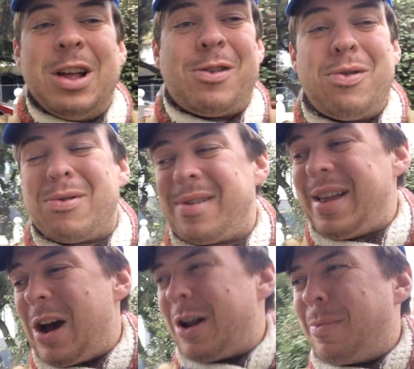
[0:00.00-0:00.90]
2 doors
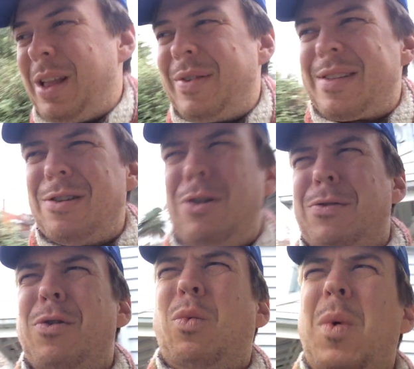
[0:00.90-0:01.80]
down, I believe it's
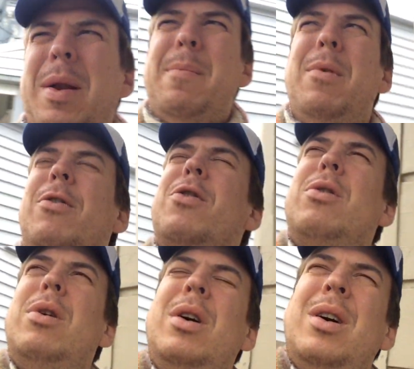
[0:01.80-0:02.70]
sold
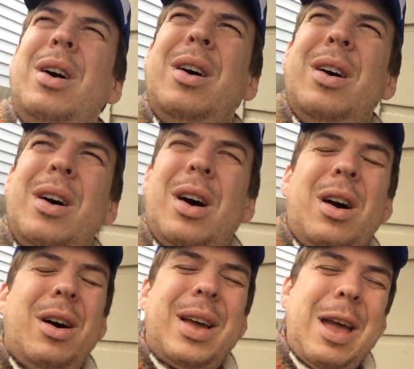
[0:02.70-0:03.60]
for
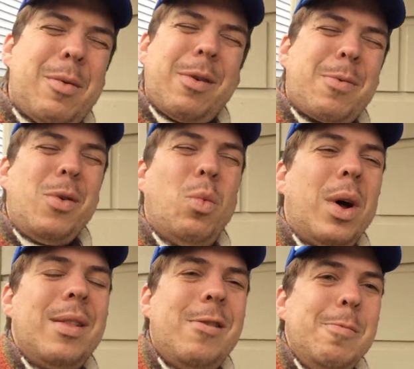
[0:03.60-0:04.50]
I can't remember, it was between
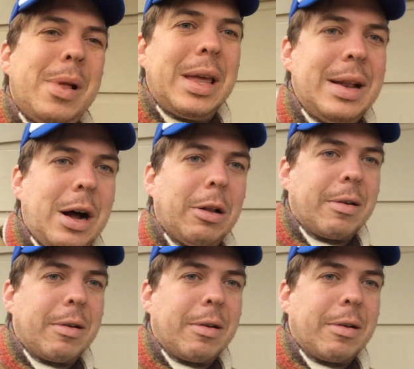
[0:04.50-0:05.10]
$1 and $2 million.